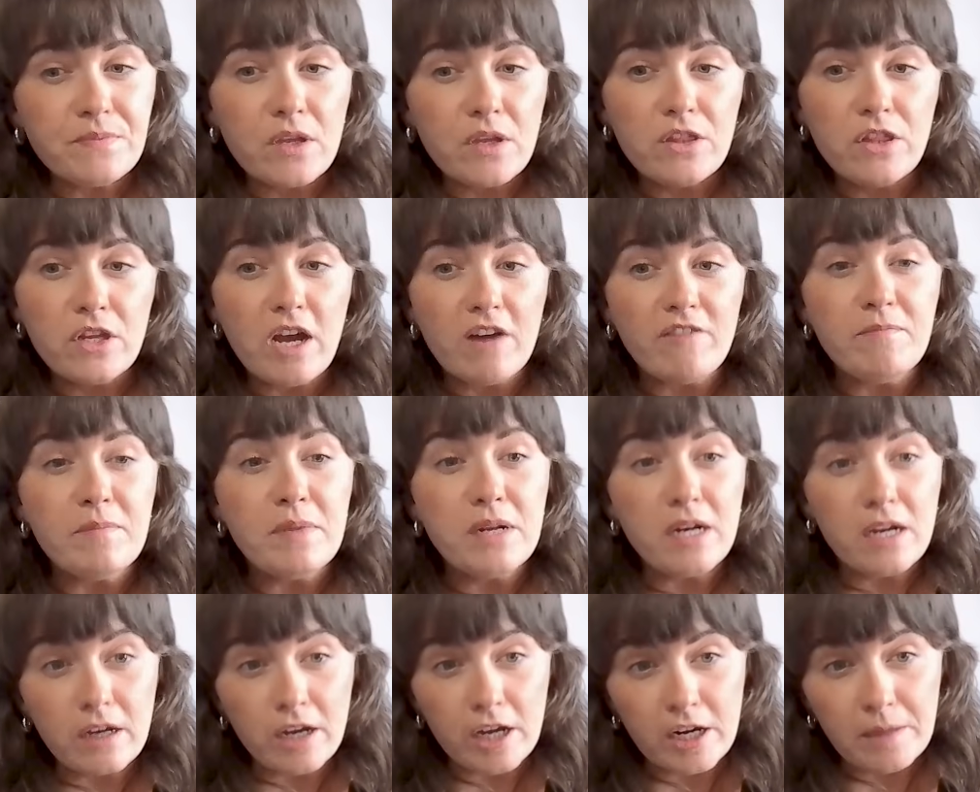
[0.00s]
the
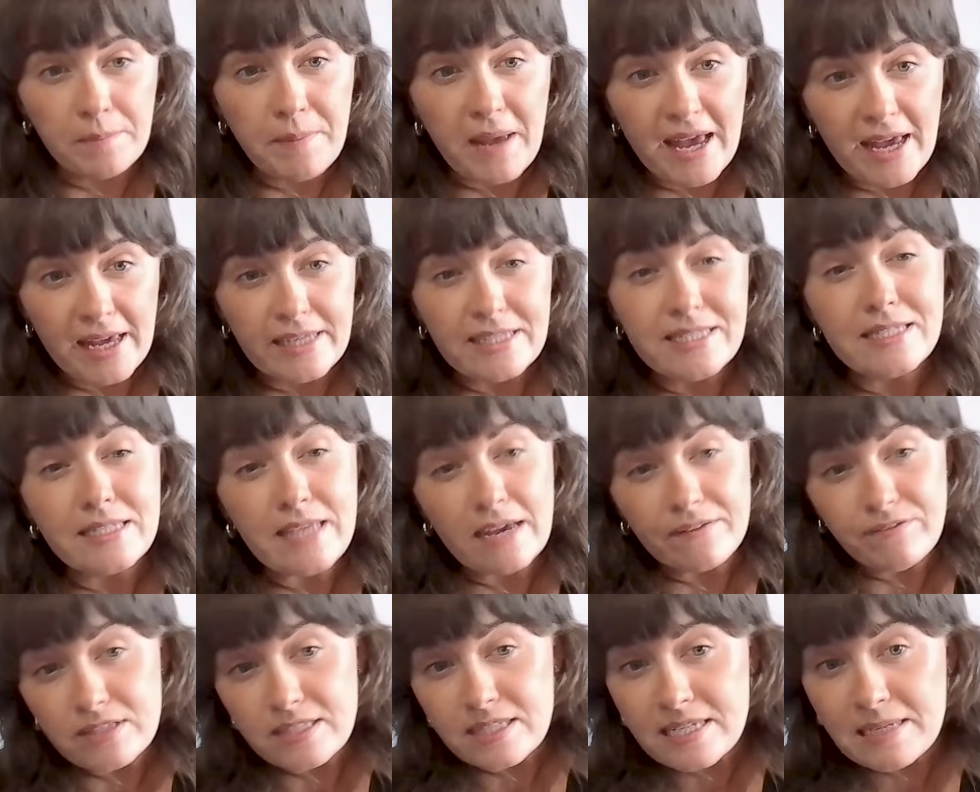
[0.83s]
government are going to pay
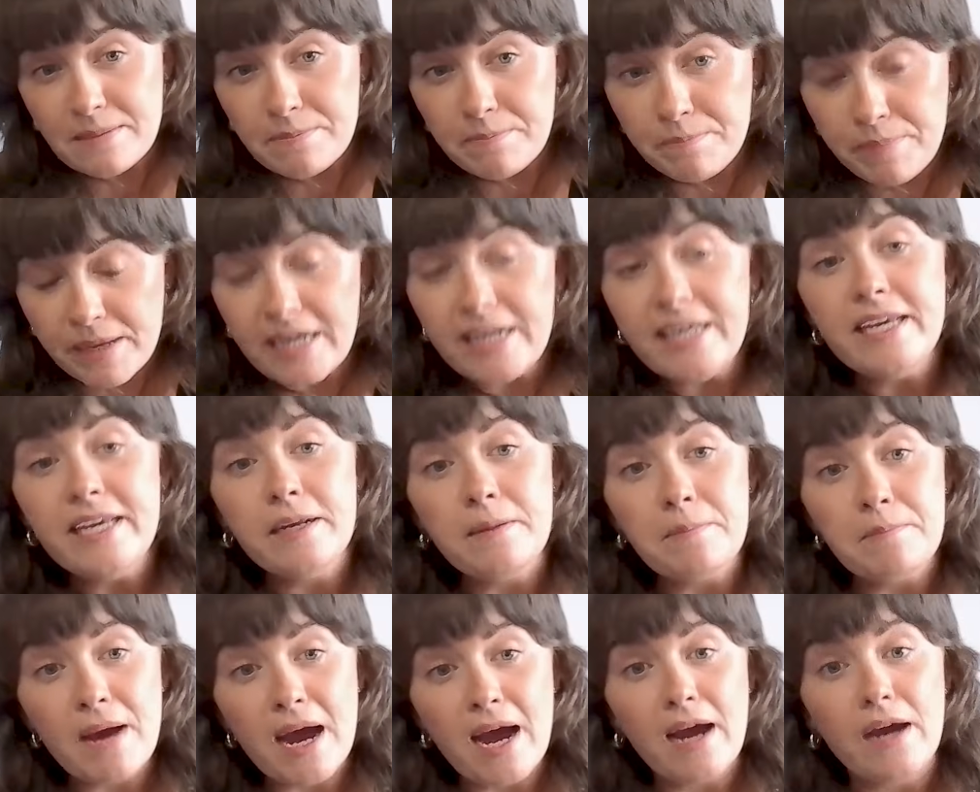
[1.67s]
£70
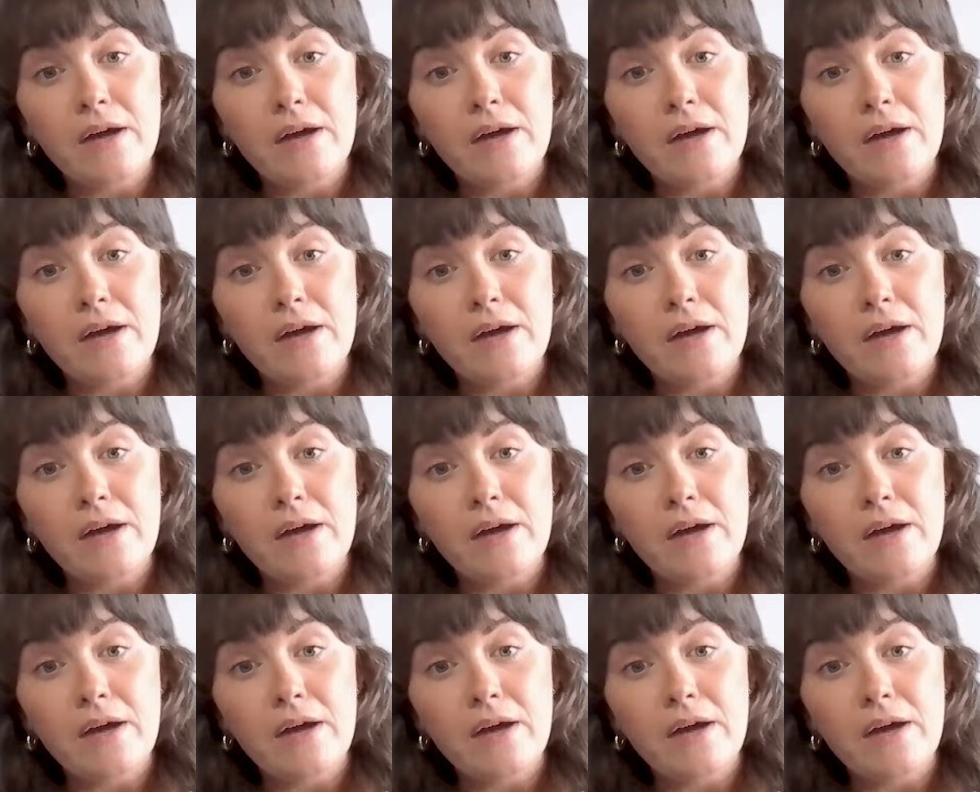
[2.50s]
billion